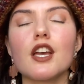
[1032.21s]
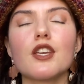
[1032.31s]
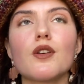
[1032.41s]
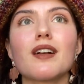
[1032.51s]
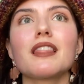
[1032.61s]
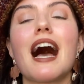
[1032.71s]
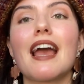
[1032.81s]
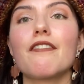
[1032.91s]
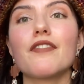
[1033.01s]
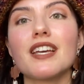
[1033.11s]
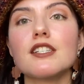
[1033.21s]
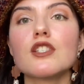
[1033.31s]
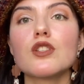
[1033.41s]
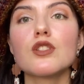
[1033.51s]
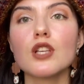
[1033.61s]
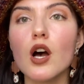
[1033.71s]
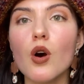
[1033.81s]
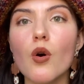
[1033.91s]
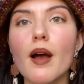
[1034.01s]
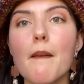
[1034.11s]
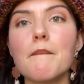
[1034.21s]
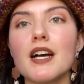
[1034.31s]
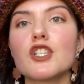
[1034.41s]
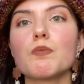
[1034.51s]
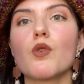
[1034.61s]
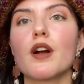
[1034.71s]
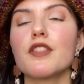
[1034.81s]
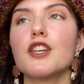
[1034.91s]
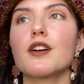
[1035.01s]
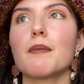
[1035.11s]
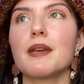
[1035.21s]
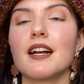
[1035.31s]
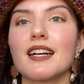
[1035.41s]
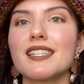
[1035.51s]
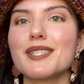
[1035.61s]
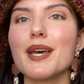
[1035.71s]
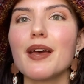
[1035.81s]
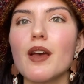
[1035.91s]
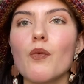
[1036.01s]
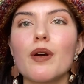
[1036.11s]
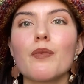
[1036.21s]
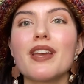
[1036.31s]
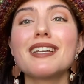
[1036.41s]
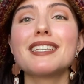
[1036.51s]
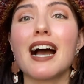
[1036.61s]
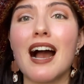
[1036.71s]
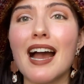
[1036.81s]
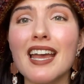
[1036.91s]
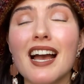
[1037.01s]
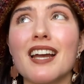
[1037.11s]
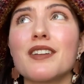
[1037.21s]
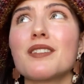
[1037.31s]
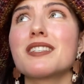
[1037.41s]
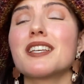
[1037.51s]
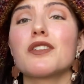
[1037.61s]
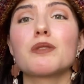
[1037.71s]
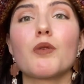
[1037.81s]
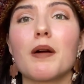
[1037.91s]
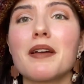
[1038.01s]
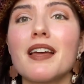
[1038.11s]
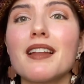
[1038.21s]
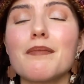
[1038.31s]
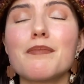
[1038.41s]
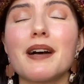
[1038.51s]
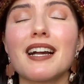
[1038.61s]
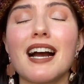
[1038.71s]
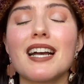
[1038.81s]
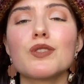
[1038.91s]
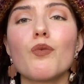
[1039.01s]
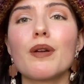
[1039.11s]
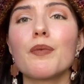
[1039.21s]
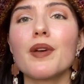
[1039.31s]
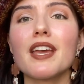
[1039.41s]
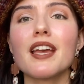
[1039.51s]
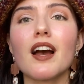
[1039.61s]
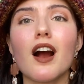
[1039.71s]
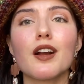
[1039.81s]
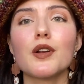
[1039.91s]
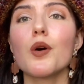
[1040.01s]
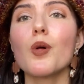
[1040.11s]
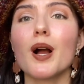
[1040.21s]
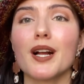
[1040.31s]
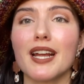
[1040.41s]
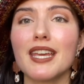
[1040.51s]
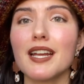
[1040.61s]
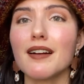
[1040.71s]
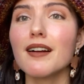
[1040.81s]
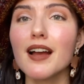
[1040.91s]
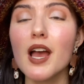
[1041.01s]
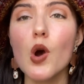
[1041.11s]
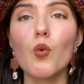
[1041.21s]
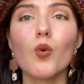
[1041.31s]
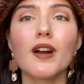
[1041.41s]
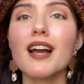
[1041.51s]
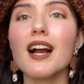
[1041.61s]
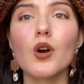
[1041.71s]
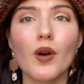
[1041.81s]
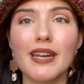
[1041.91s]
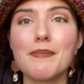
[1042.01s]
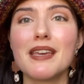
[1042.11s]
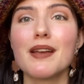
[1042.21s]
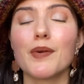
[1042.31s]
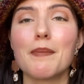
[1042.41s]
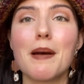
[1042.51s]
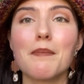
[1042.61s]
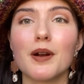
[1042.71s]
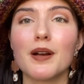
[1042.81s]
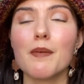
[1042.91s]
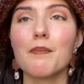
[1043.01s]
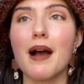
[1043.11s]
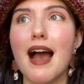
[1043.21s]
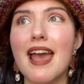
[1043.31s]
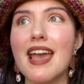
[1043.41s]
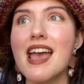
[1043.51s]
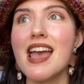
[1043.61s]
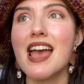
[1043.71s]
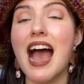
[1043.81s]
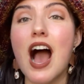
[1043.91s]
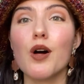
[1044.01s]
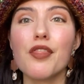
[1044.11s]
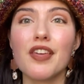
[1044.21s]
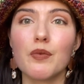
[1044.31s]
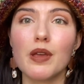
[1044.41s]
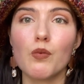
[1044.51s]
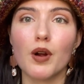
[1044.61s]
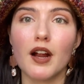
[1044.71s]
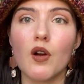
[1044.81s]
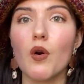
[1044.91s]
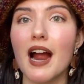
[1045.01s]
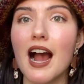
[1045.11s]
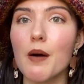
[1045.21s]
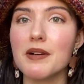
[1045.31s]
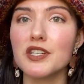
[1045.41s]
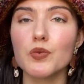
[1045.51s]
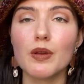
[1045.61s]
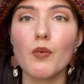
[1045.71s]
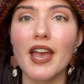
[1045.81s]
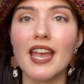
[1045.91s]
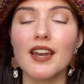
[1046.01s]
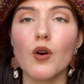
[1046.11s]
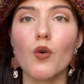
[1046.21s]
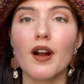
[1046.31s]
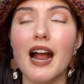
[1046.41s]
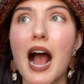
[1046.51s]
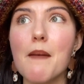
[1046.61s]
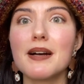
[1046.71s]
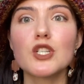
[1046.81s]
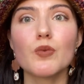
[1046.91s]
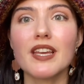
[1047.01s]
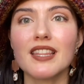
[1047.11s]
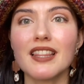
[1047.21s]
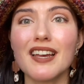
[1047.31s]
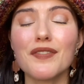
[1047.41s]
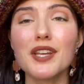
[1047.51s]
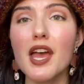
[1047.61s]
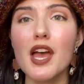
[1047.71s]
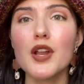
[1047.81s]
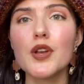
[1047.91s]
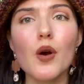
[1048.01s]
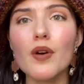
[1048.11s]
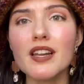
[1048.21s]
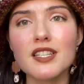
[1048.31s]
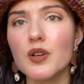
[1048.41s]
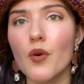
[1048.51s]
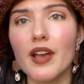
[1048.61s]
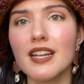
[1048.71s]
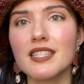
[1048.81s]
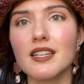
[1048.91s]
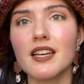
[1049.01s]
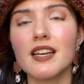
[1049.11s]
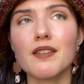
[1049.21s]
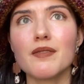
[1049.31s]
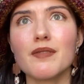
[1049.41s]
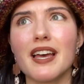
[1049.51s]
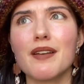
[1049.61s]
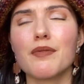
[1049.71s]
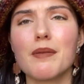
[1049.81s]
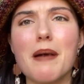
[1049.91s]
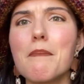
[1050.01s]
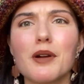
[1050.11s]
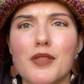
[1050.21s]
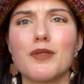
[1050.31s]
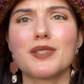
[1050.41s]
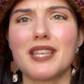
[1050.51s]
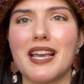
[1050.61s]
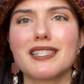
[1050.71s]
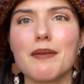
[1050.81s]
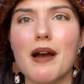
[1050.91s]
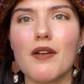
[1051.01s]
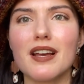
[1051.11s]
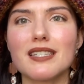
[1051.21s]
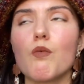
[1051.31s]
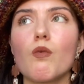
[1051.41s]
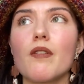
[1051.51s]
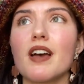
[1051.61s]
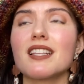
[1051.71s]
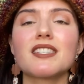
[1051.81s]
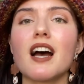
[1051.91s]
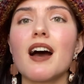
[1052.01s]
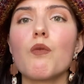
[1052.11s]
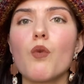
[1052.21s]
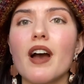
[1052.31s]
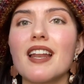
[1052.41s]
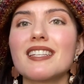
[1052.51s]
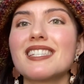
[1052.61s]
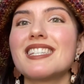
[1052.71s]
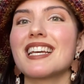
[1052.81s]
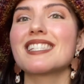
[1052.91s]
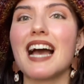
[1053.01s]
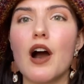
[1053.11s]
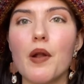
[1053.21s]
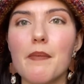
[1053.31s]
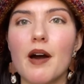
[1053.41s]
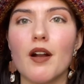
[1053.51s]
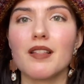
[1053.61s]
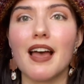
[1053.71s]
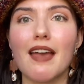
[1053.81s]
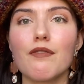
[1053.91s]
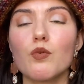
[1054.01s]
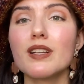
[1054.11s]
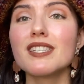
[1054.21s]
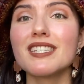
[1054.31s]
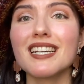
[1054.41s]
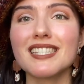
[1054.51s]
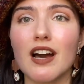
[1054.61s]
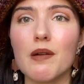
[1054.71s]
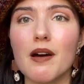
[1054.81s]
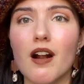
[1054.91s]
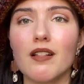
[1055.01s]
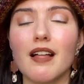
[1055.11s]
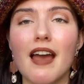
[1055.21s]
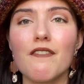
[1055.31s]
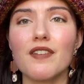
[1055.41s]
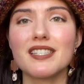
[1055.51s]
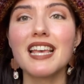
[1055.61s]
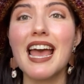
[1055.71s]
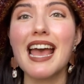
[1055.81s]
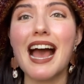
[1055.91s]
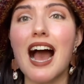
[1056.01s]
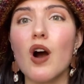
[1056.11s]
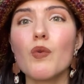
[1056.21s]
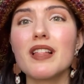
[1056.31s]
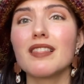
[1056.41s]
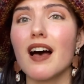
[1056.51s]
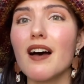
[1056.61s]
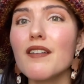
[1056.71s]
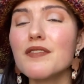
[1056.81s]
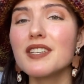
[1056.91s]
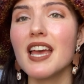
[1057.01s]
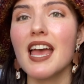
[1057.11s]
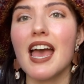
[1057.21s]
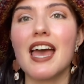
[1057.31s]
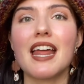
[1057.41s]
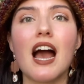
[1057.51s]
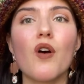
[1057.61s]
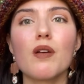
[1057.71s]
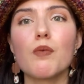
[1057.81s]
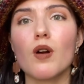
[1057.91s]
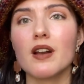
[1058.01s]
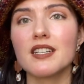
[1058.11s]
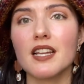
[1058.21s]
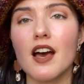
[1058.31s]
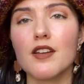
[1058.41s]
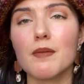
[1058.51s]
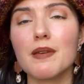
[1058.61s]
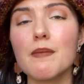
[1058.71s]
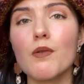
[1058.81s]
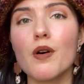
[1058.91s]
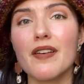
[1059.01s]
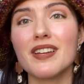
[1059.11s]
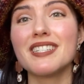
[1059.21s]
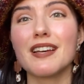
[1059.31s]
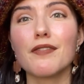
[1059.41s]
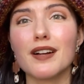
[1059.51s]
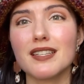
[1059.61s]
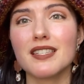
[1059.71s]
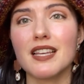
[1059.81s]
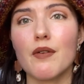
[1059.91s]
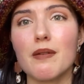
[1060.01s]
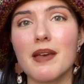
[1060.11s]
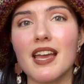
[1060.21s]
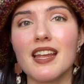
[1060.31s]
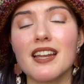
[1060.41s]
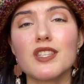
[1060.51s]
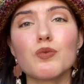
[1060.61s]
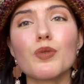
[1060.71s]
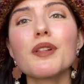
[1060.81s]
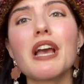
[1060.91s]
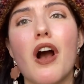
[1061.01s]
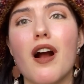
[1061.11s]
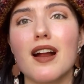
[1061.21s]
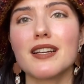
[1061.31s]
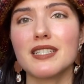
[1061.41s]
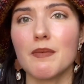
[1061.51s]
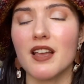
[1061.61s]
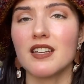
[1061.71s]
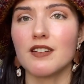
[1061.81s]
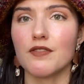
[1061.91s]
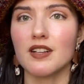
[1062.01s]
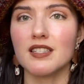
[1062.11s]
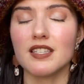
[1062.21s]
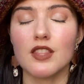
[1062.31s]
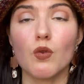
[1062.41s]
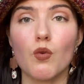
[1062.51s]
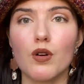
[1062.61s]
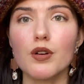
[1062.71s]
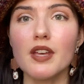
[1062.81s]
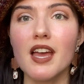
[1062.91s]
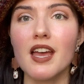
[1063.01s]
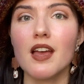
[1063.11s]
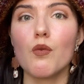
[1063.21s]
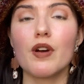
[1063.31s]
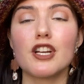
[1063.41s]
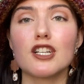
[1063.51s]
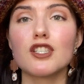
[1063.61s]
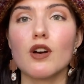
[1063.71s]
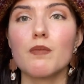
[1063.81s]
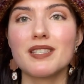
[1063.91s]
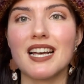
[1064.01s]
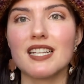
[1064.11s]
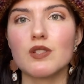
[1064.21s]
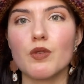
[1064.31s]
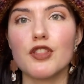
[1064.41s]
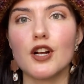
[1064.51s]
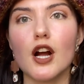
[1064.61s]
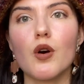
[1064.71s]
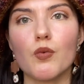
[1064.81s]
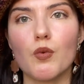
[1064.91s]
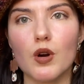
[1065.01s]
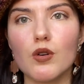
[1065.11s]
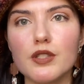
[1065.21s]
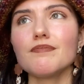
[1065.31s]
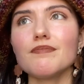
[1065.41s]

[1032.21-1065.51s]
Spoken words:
Your life is so much more than your appearance. When we die, I know this sounds morbid, but guys, when we are no longer here, we're not going to be remembered by how thin we were, or how much we weighed, or how much we could lift. No one is going to remember those things about us. That's not what sticks out about our life. What sticks out about our life is how we loved and how we poured into other people, and the difference that we made. And it's really hard to make a difference in the world when you're so obsessed with your own world.